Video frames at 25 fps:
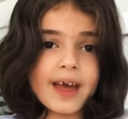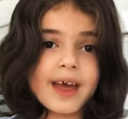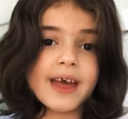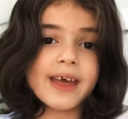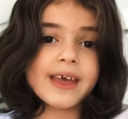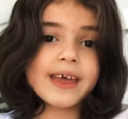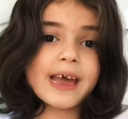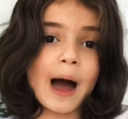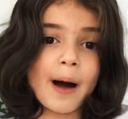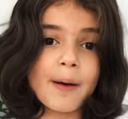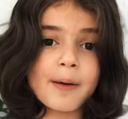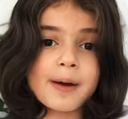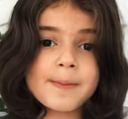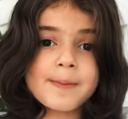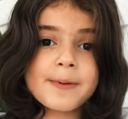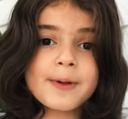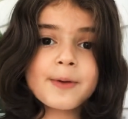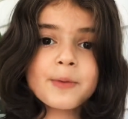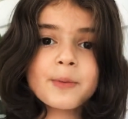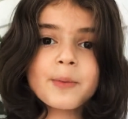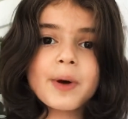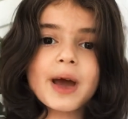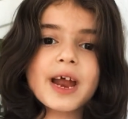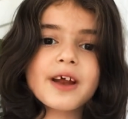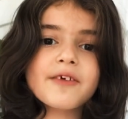yeah, we've
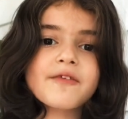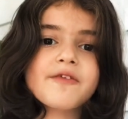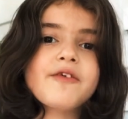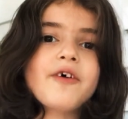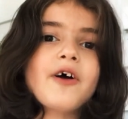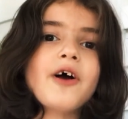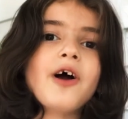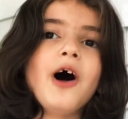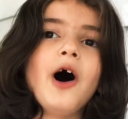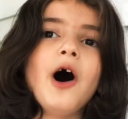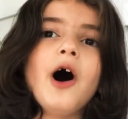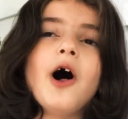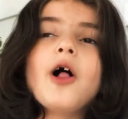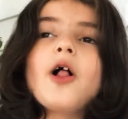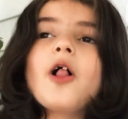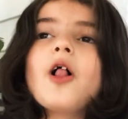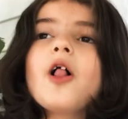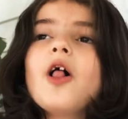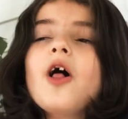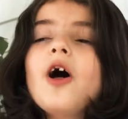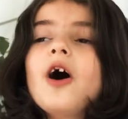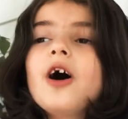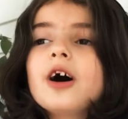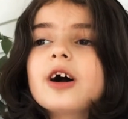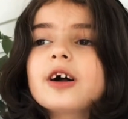been waiting for a
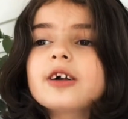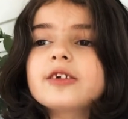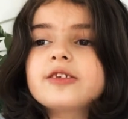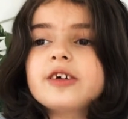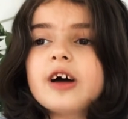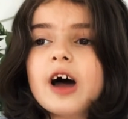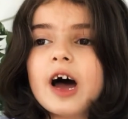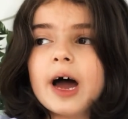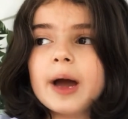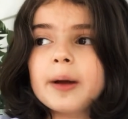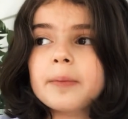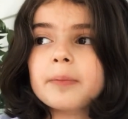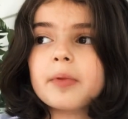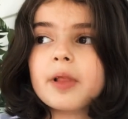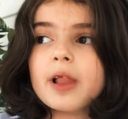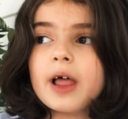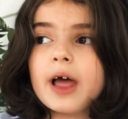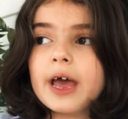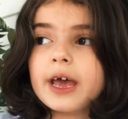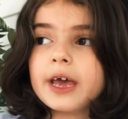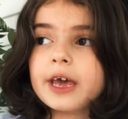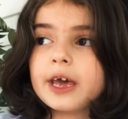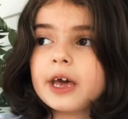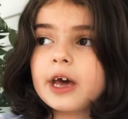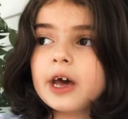long time,
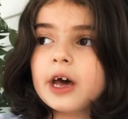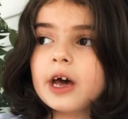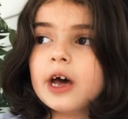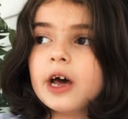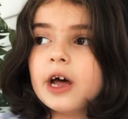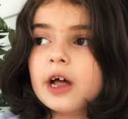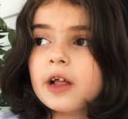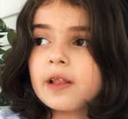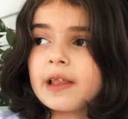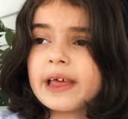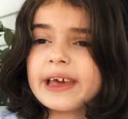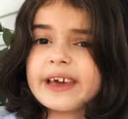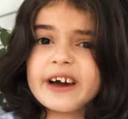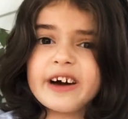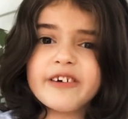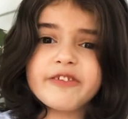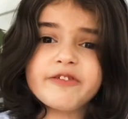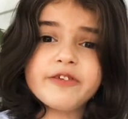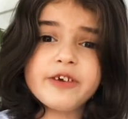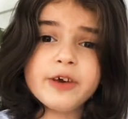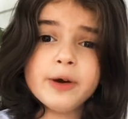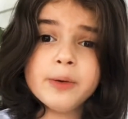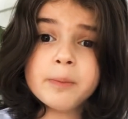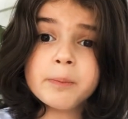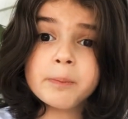like like a
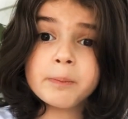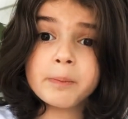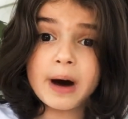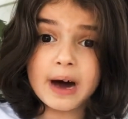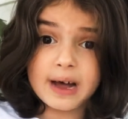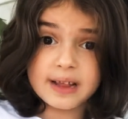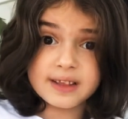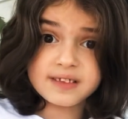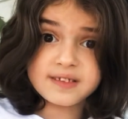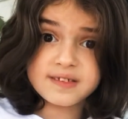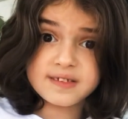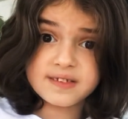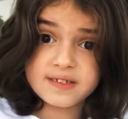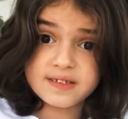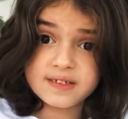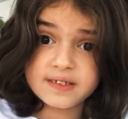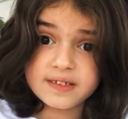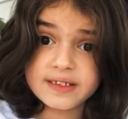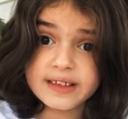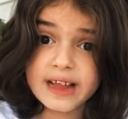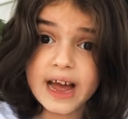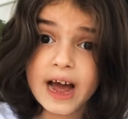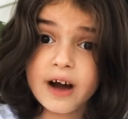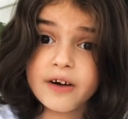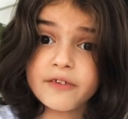few months
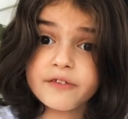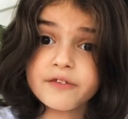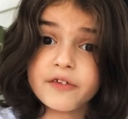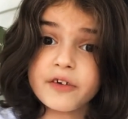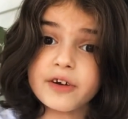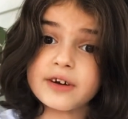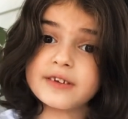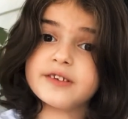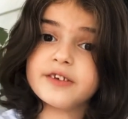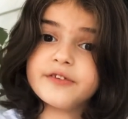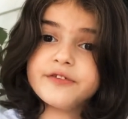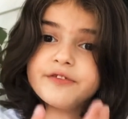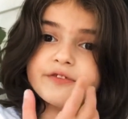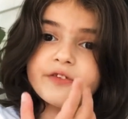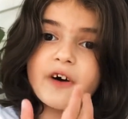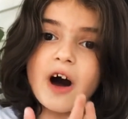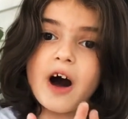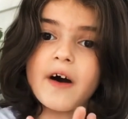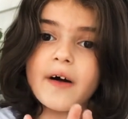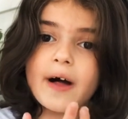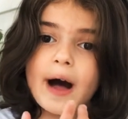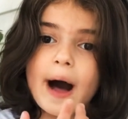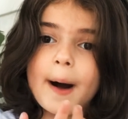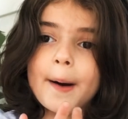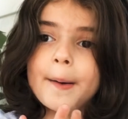now for it to
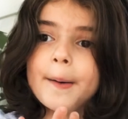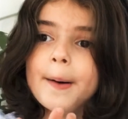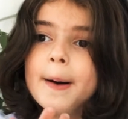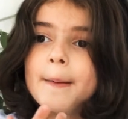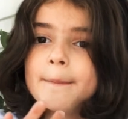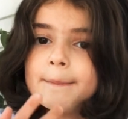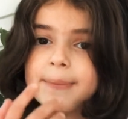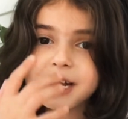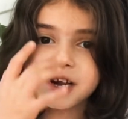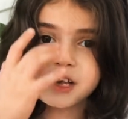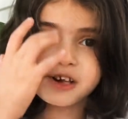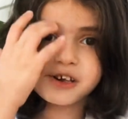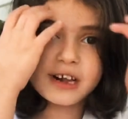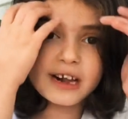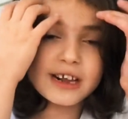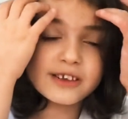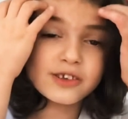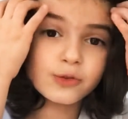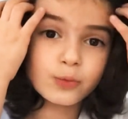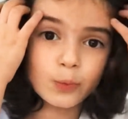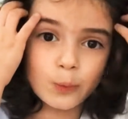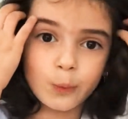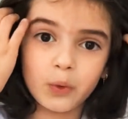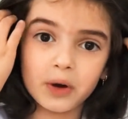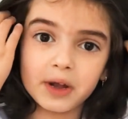fall out, but
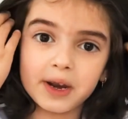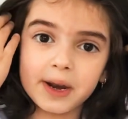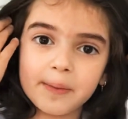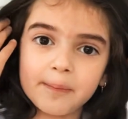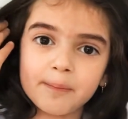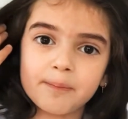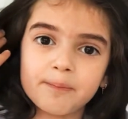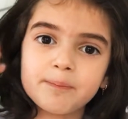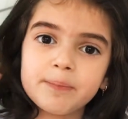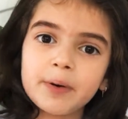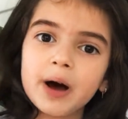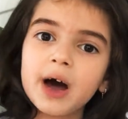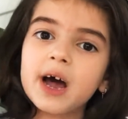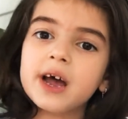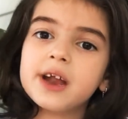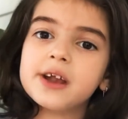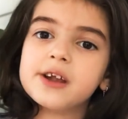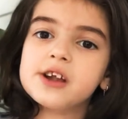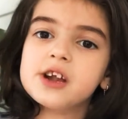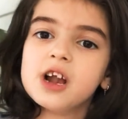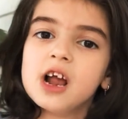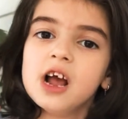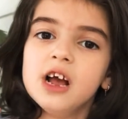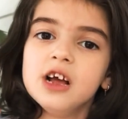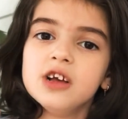just wouldn't
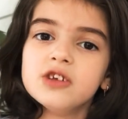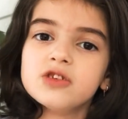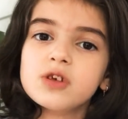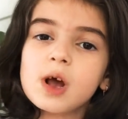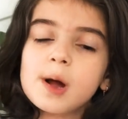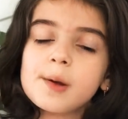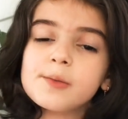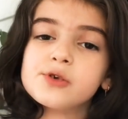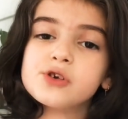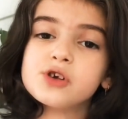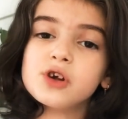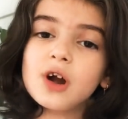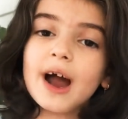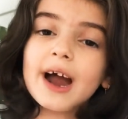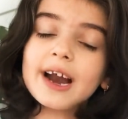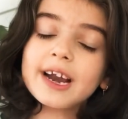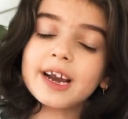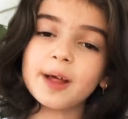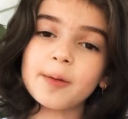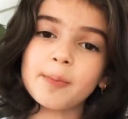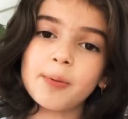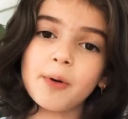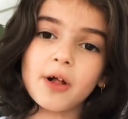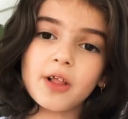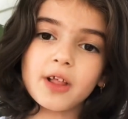budge. So I'm trying
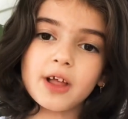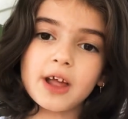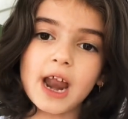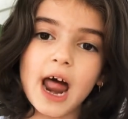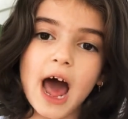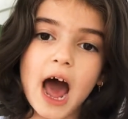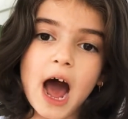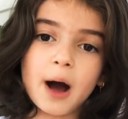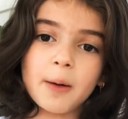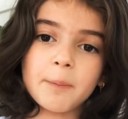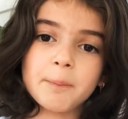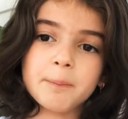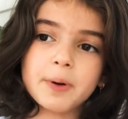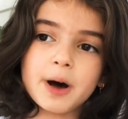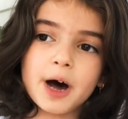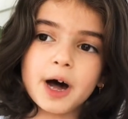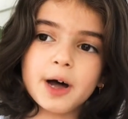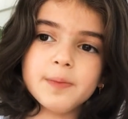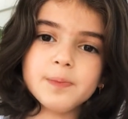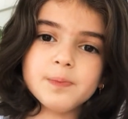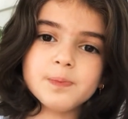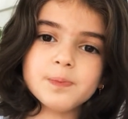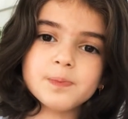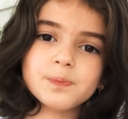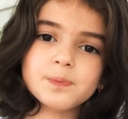to pull it out,
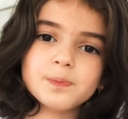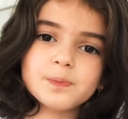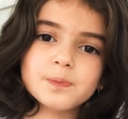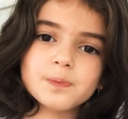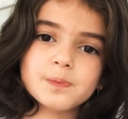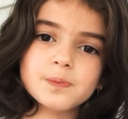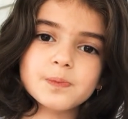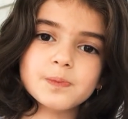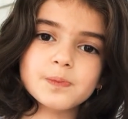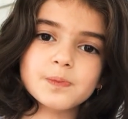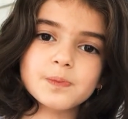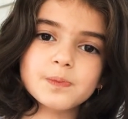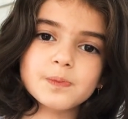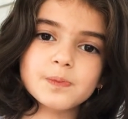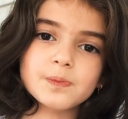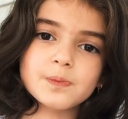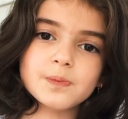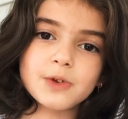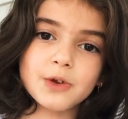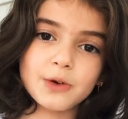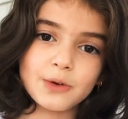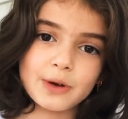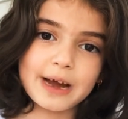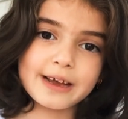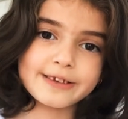but
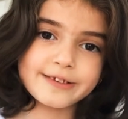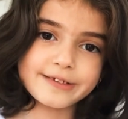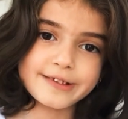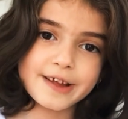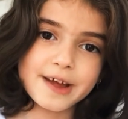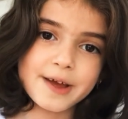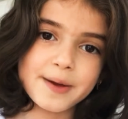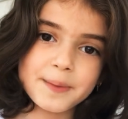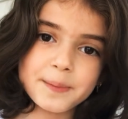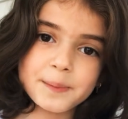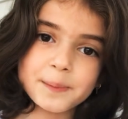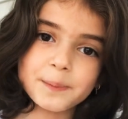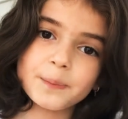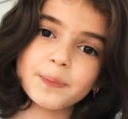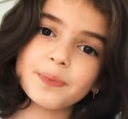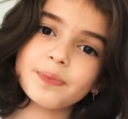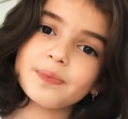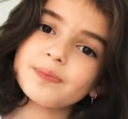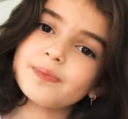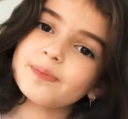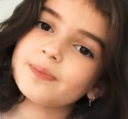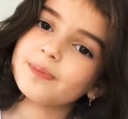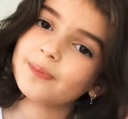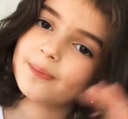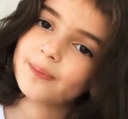you guessed it,
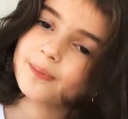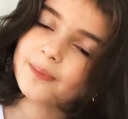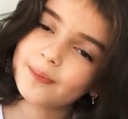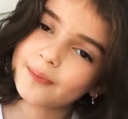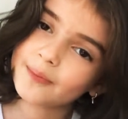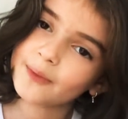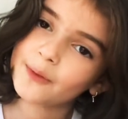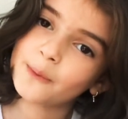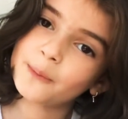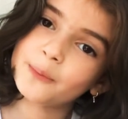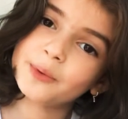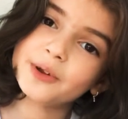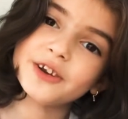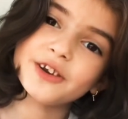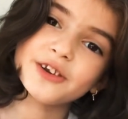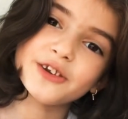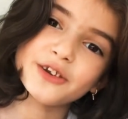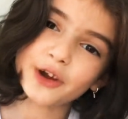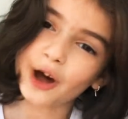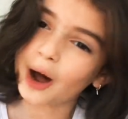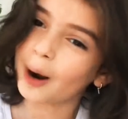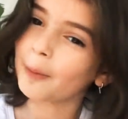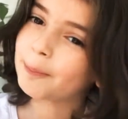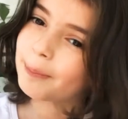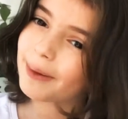would
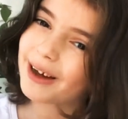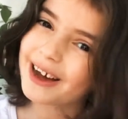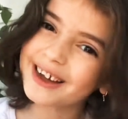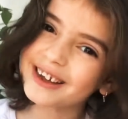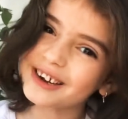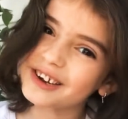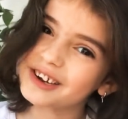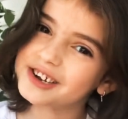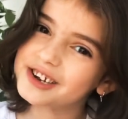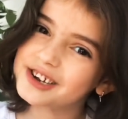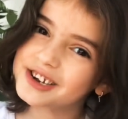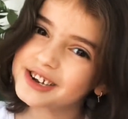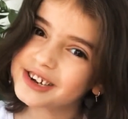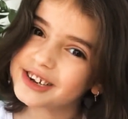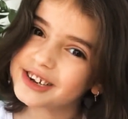not budge.